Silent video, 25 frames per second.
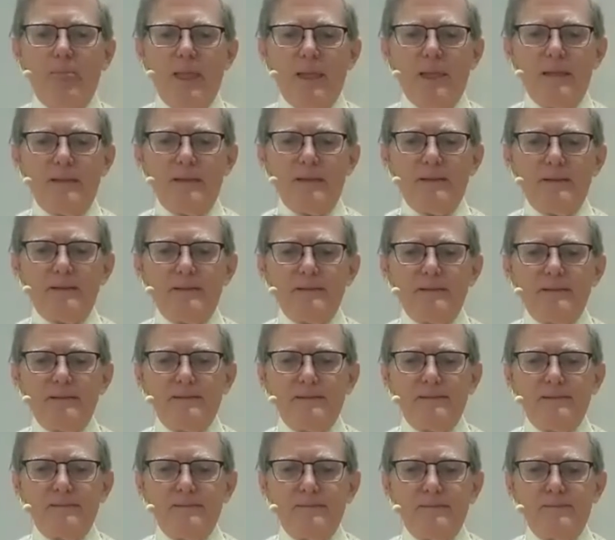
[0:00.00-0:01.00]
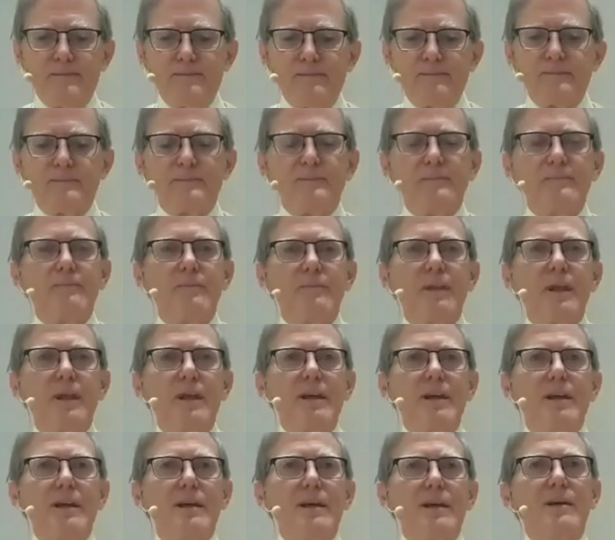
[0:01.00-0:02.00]

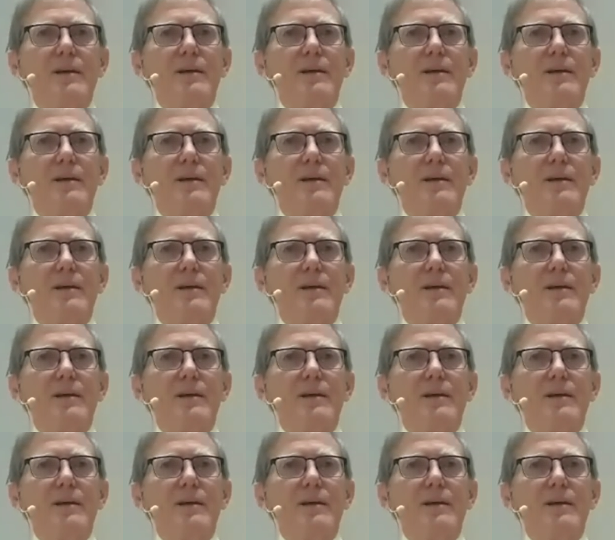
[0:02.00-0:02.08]
No one is speaking in this clip.